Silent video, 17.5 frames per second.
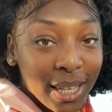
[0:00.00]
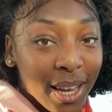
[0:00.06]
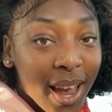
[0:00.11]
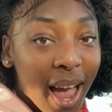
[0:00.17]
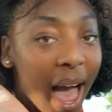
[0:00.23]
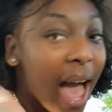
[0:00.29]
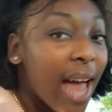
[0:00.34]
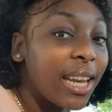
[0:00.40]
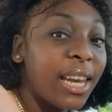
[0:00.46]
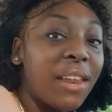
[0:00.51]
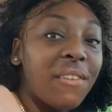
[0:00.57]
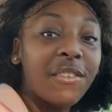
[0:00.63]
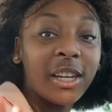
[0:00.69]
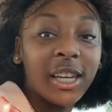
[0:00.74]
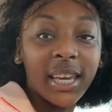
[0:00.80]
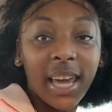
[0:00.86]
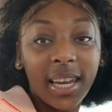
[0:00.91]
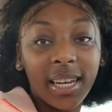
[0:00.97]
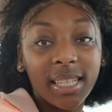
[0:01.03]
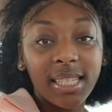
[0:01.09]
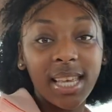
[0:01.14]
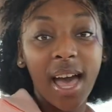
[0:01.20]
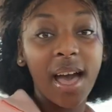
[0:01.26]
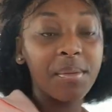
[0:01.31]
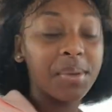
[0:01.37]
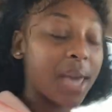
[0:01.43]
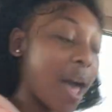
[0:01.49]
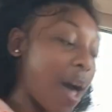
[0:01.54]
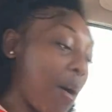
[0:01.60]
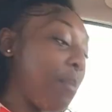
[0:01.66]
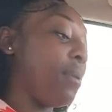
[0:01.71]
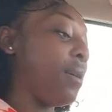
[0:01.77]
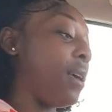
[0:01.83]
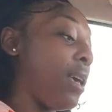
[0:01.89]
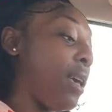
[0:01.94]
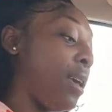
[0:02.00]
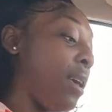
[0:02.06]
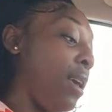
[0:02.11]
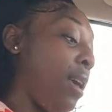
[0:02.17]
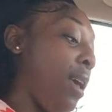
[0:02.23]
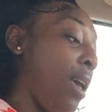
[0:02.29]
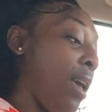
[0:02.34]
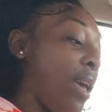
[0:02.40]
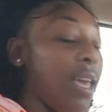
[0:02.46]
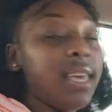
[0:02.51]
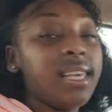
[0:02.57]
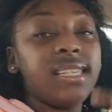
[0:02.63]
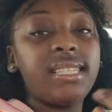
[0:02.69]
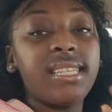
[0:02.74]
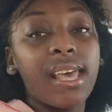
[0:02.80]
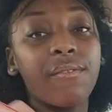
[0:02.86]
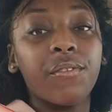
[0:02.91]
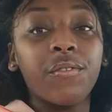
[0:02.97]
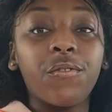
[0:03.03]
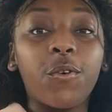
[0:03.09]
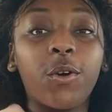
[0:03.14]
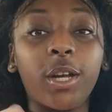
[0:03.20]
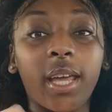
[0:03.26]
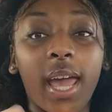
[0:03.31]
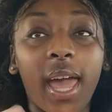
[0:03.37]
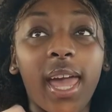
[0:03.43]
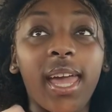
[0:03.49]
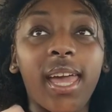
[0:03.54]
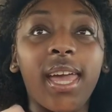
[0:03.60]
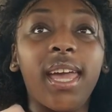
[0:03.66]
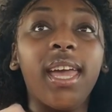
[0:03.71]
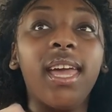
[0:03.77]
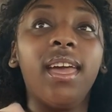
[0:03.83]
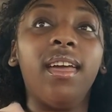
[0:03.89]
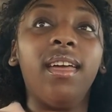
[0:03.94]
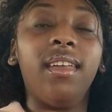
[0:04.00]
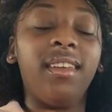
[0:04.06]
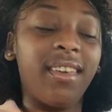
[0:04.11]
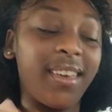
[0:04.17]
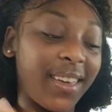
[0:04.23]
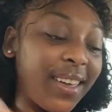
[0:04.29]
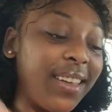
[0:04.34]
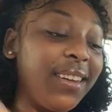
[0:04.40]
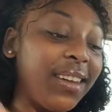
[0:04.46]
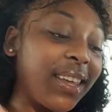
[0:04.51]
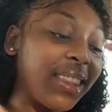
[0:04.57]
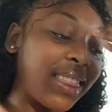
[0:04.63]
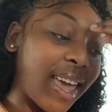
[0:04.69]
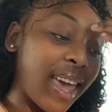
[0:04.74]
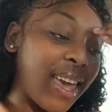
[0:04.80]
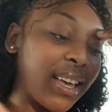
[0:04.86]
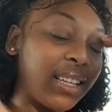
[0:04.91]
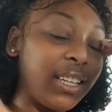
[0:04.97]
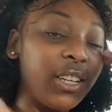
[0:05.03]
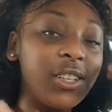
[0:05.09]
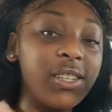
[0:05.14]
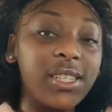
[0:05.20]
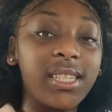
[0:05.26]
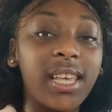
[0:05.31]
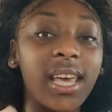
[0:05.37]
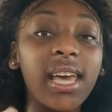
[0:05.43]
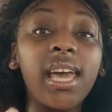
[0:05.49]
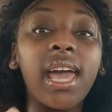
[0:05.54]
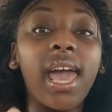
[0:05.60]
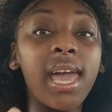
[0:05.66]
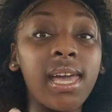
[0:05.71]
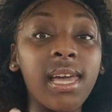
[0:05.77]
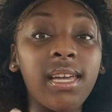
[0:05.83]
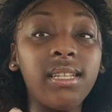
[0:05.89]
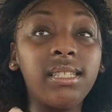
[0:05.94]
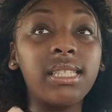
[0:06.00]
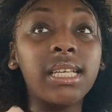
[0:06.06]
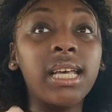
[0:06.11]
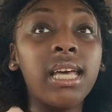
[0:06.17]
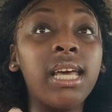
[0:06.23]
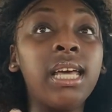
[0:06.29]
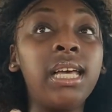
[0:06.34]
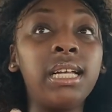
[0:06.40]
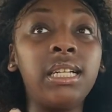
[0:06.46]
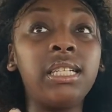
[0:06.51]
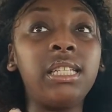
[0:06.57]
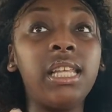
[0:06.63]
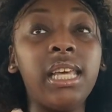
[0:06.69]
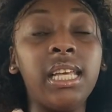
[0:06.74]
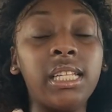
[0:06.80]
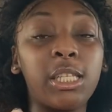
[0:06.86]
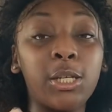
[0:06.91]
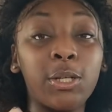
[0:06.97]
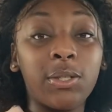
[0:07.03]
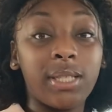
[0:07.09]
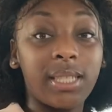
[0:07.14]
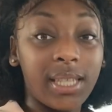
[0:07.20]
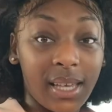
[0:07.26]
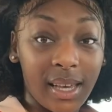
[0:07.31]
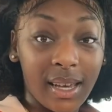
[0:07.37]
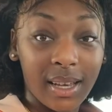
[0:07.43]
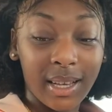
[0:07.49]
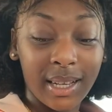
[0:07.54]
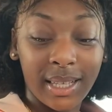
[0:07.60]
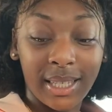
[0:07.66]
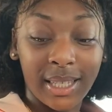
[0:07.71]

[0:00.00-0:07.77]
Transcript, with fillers: I didn't even look at the time, y'all, but it's 7:48 and the thing clearly said 8 until 6.